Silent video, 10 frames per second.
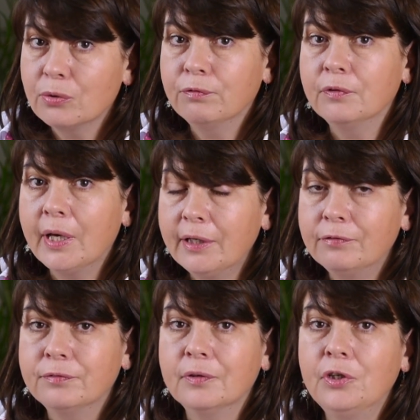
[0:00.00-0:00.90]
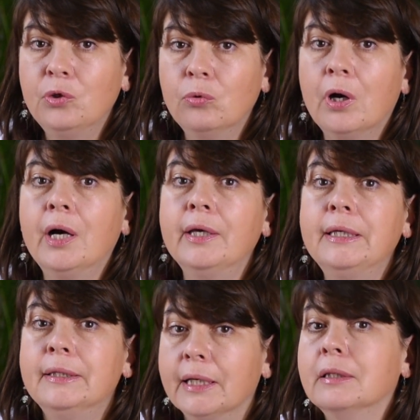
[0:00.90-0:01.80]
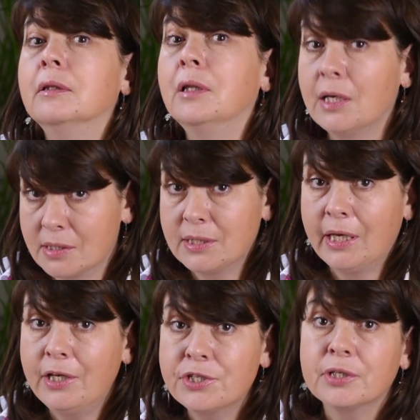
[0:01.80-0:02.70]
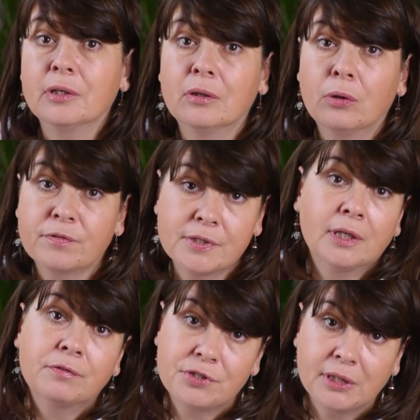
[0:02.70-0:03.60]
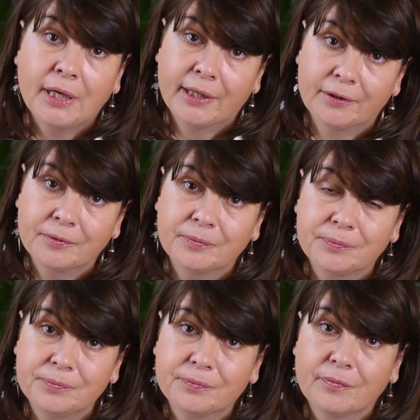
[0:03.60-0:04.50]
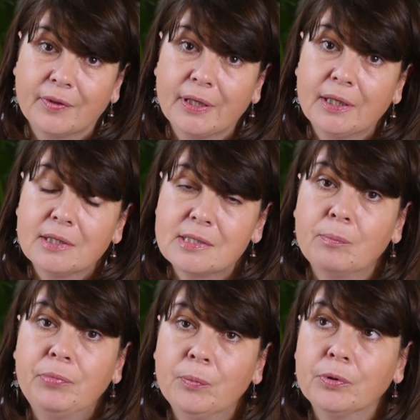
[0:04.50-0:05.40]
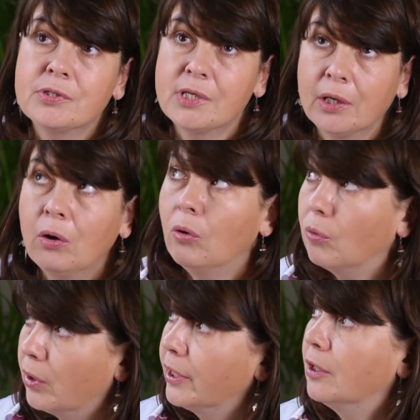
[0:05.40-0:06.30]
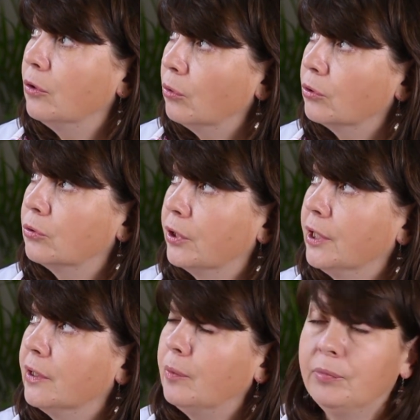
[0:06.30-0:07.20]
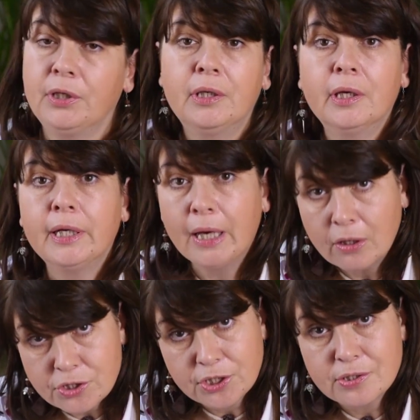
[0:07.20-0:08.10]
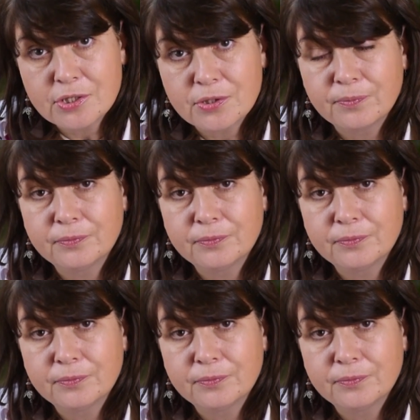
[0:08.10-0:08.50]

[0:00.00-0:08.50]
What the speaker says: of life you are in that last stage of self-denial. Some people say, oh, I cannot really be an artist.